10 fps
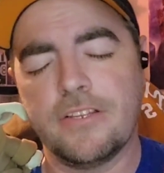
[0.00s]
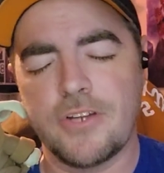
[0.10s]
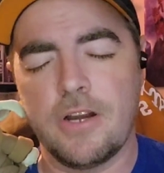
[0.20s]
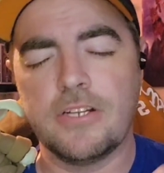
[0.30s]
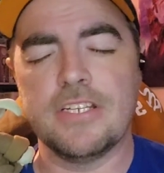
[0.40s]
the
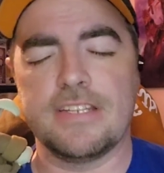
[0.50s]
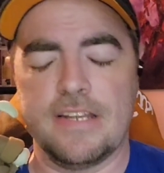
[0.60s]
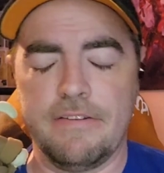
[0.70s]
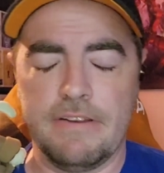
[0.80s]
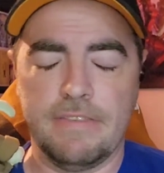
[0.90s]
charges
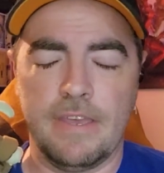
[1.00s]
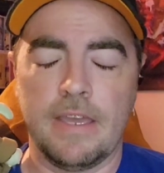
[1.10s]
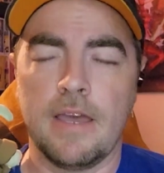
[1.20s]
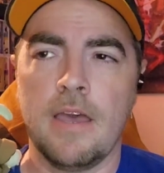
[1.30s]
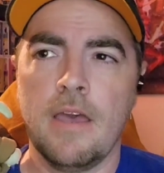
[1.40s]
and
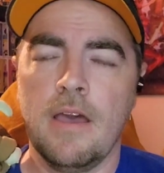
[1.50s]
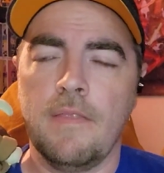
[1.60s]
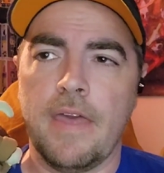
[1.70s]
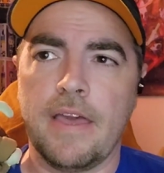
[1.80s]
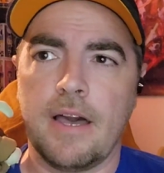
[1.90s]
everything,
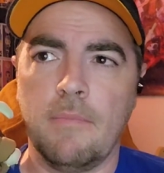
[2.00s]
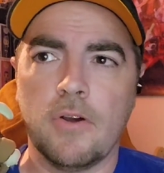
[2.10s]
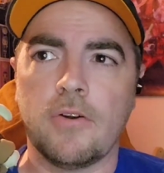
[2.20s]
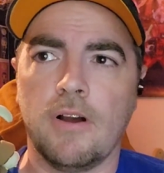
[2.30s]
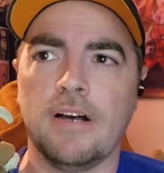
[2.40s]
they come
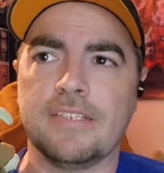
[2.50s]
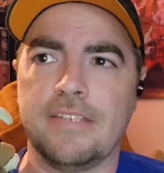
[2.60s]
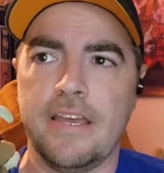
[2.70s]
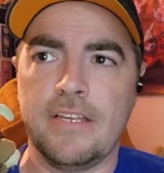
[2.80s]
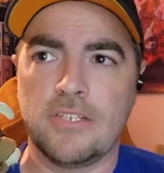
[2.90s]

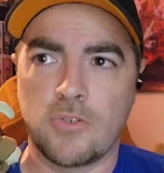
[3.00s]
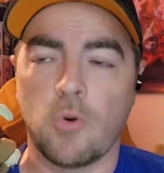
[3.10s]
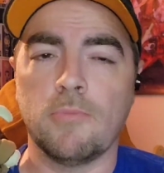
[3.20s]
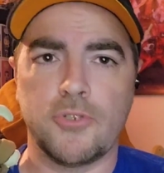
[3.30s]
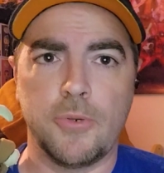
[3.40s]
across a
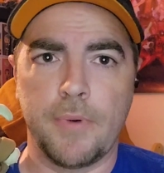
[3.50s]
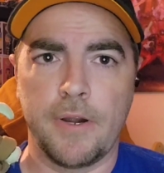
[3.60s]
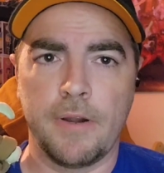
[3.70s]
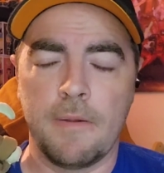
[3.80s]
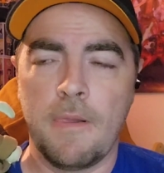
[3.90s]
stormtrooper.